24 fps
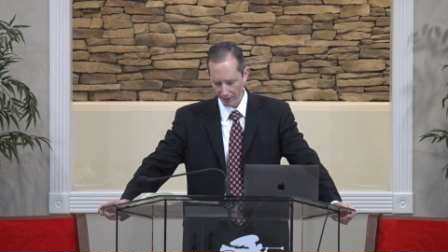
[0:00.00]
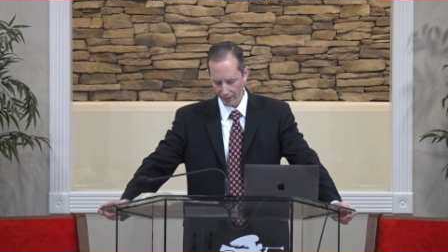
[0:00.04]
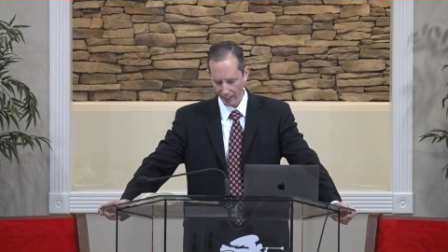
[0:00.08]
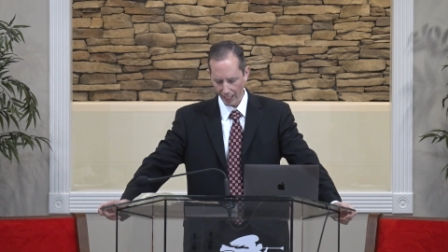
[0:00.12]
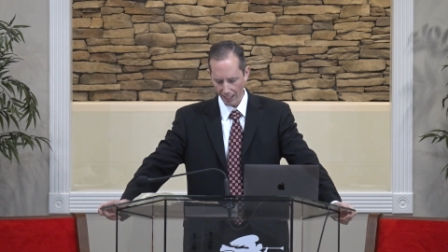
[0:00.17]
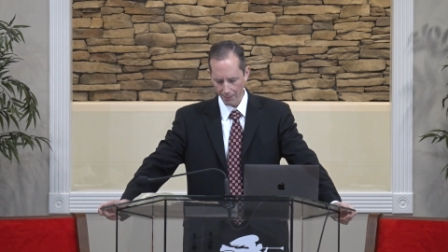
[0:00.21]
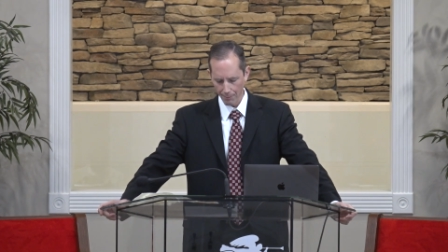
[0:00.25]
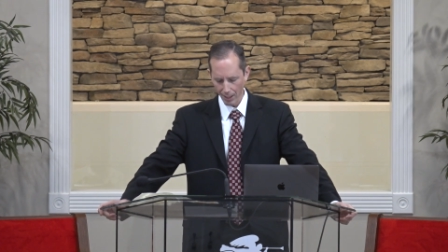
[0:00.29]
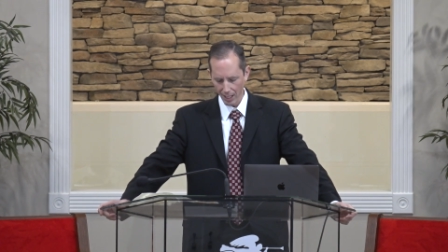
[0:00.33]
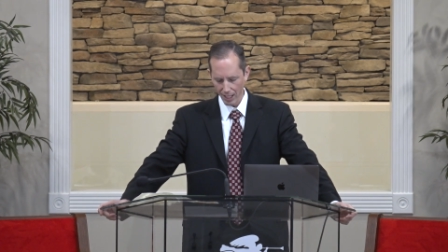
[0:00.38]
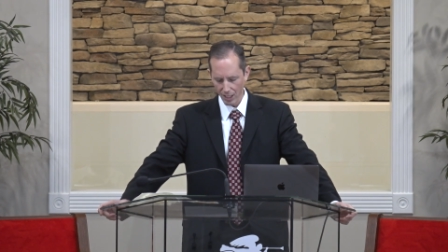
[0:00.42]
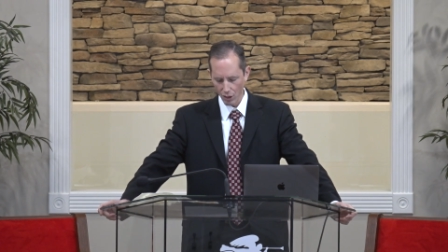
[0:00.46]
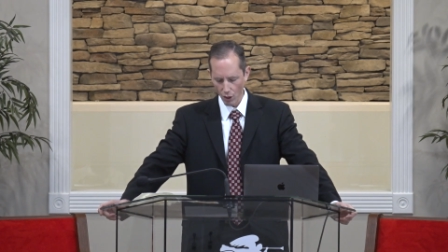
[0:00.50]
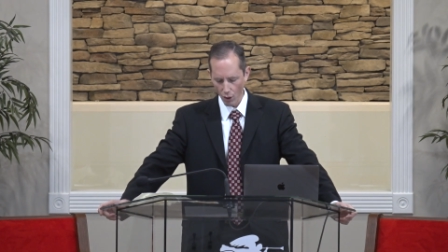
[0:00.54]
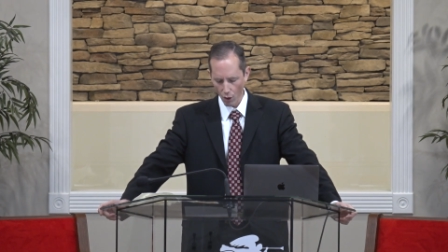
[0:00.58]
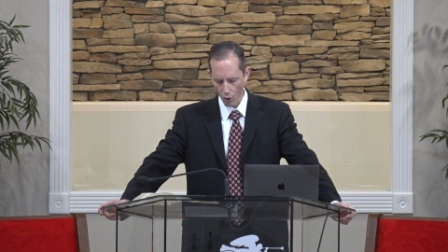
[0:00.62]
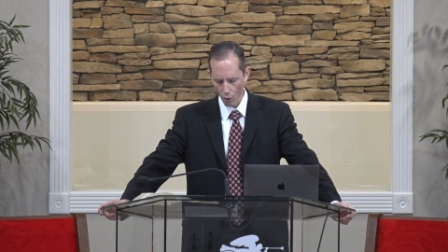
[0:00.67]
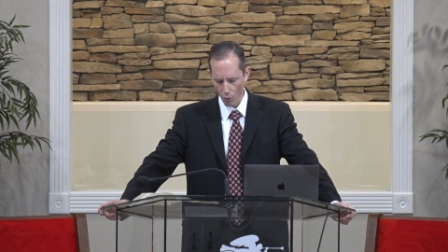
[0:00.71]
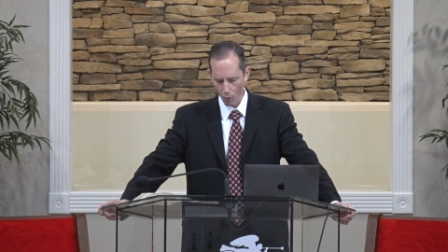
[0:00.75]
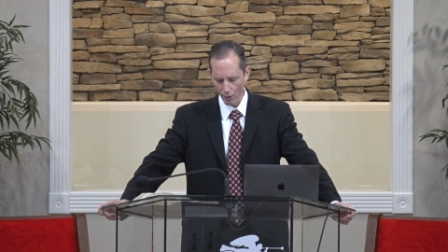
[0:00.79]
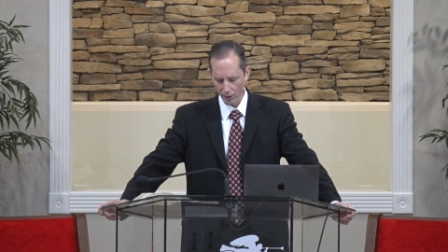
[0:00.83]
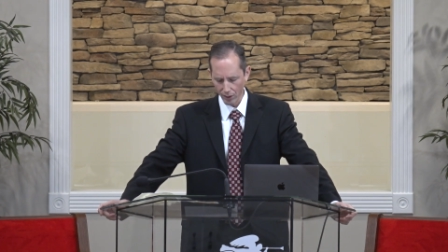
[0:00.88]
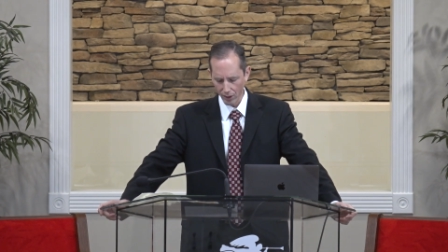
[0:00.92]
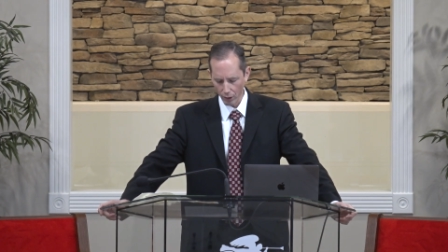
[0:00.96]
that I may
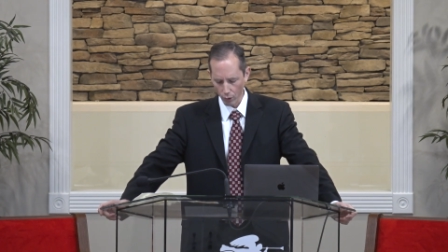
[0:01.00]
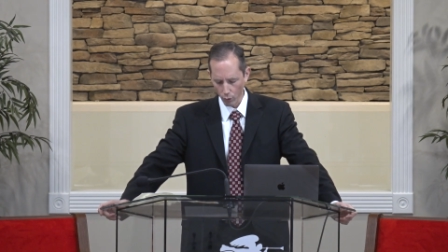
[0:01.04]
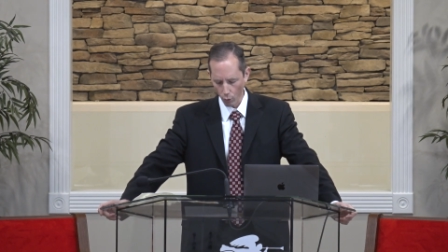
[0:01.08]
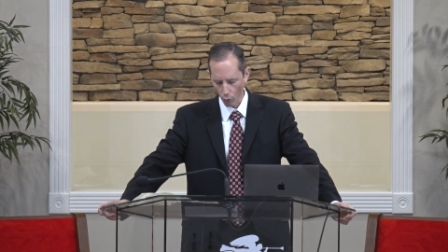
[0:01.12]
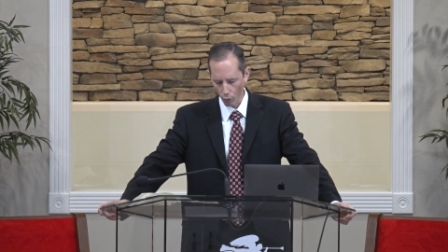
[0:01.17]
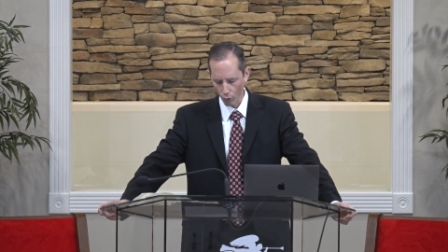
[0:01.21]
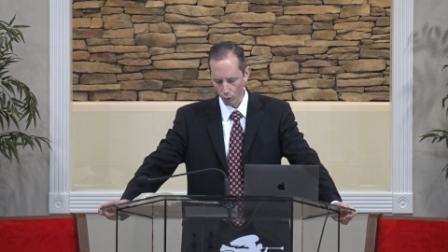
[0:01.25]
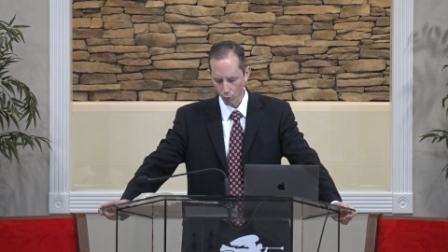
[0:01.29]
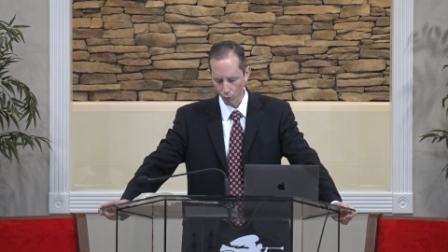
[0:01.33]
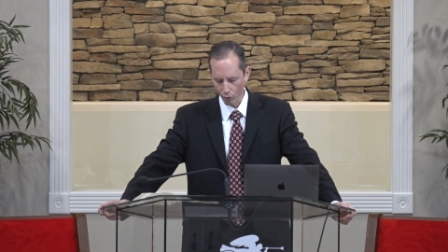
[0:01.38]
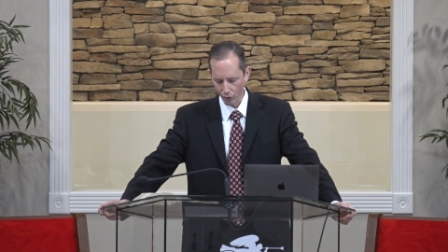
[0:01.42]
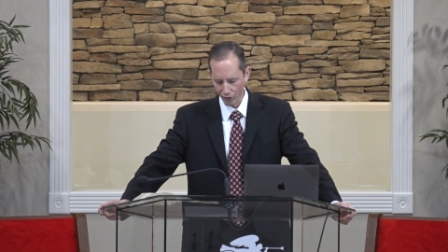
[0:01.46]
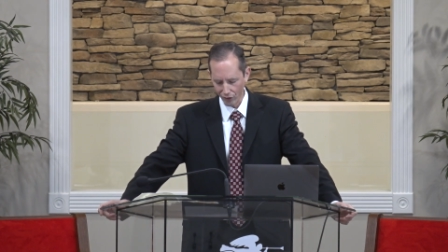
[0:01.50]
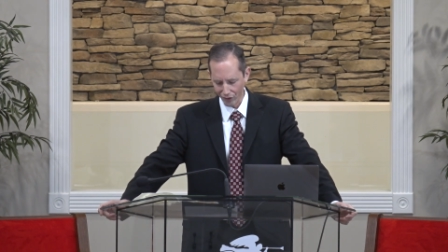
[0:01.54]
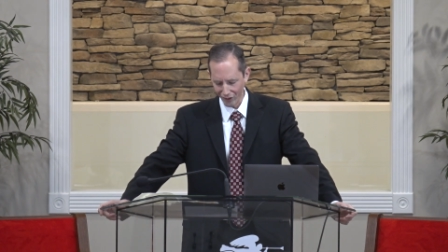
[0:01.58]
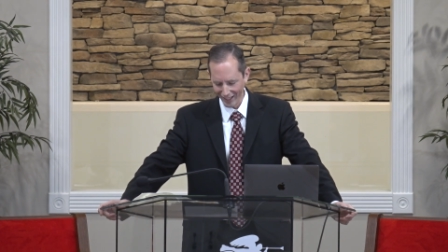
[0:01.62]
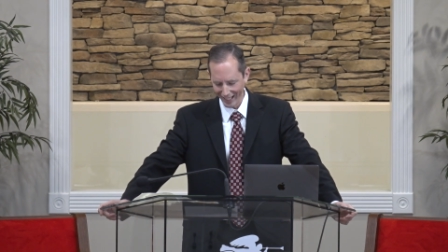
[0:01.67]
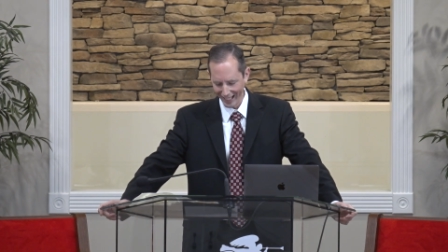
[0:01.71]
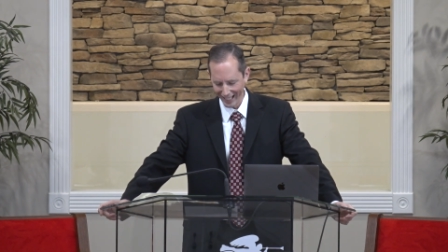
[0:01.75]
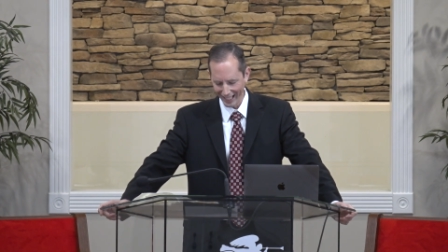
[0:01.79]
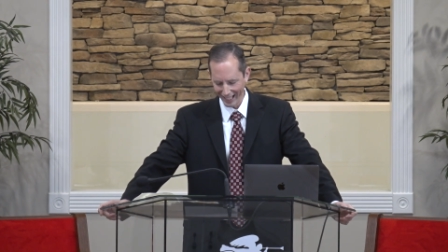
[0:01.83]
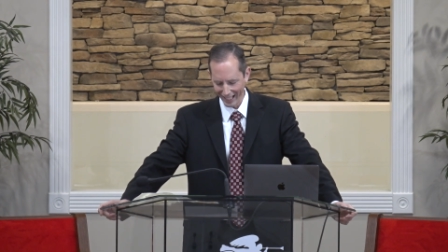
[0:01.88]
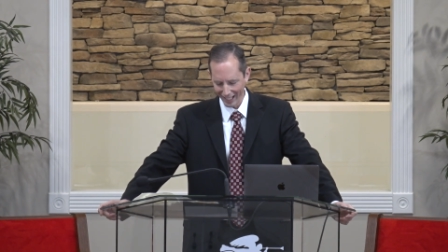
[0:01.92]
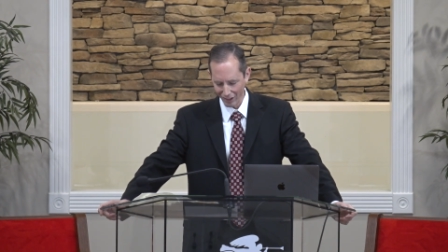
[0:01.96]
know what the Lord will
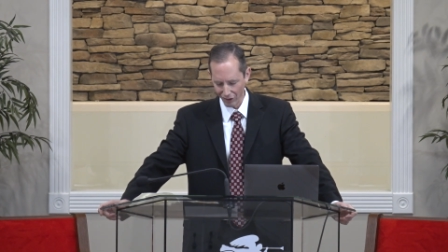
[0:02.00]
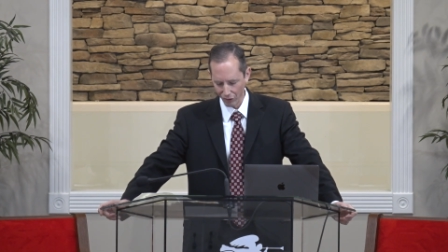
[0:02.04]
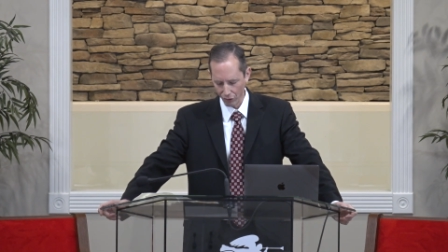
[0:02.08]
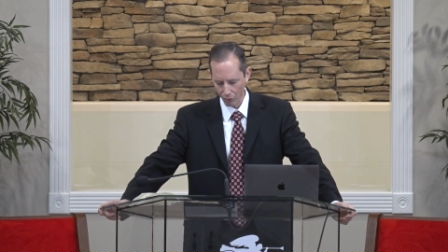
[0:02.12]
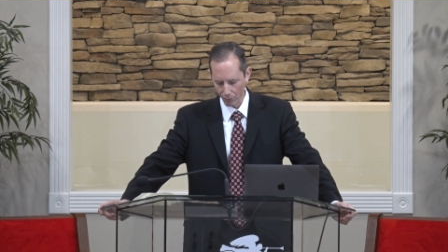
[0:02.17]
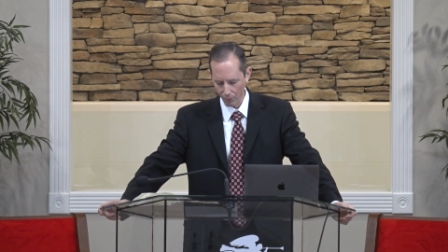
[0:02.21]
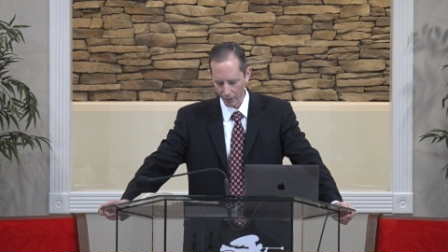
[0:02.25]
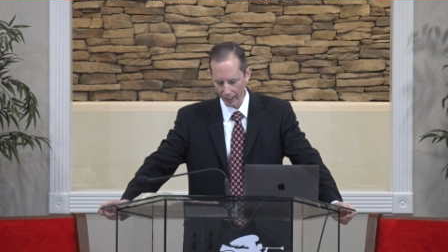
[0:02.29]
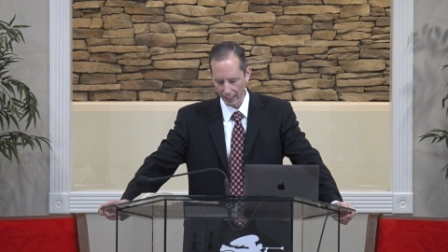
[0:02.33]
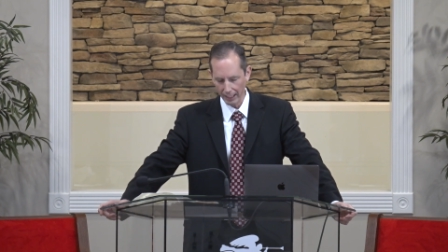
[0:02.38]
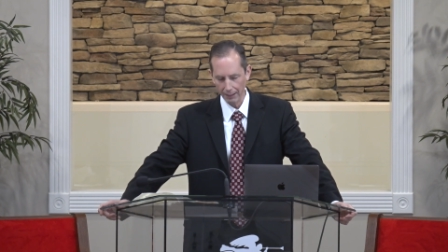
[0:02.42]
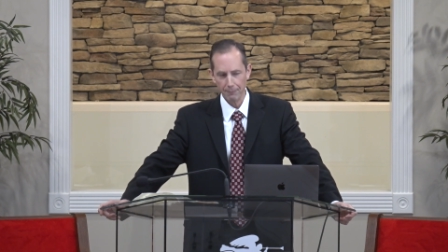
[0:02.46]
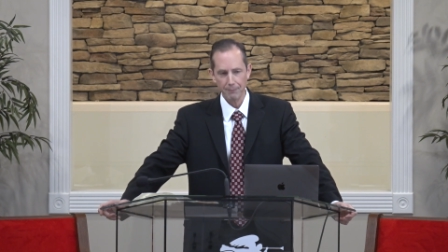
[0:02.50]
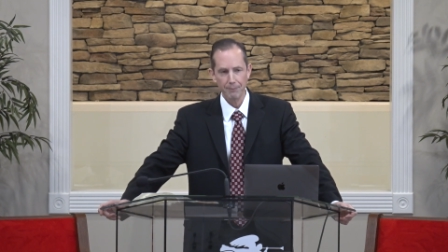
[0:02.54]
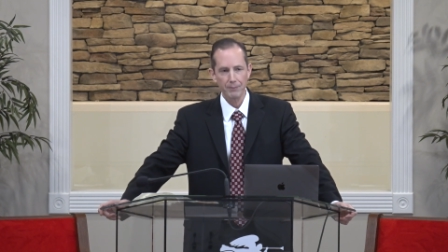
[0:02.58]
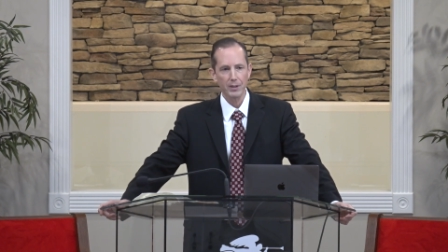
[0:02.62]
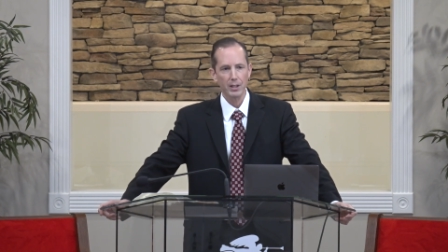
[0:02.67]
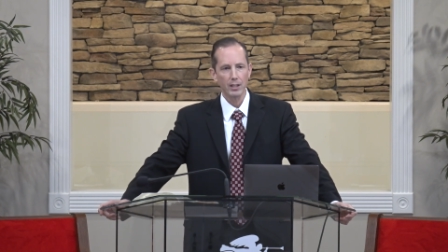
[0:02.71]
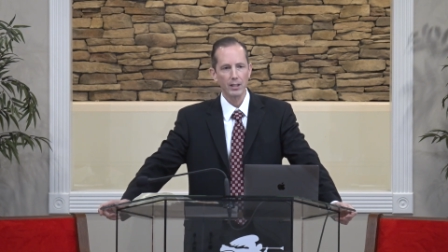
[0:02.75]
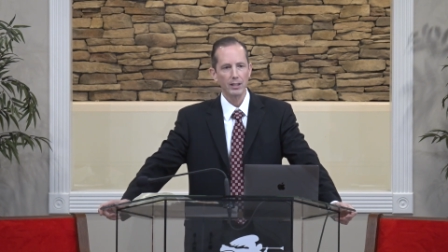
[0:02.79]
say unto me.